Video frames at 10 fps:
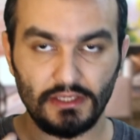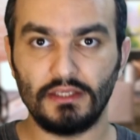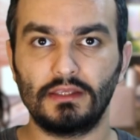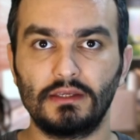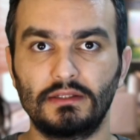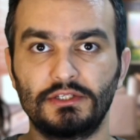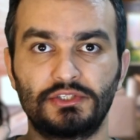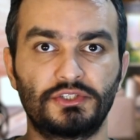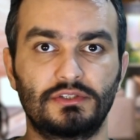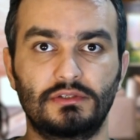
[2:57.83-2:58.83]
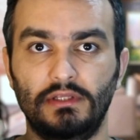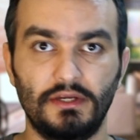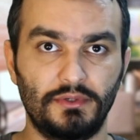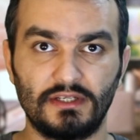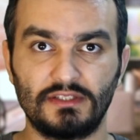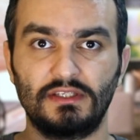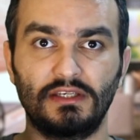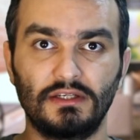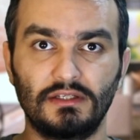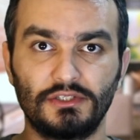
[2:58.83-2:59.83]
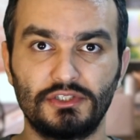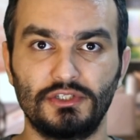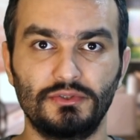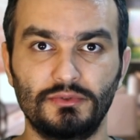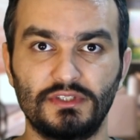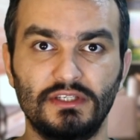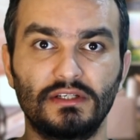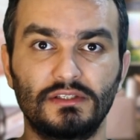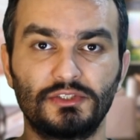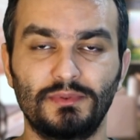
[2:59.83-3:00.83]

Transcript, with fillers: English lyrics, English news, English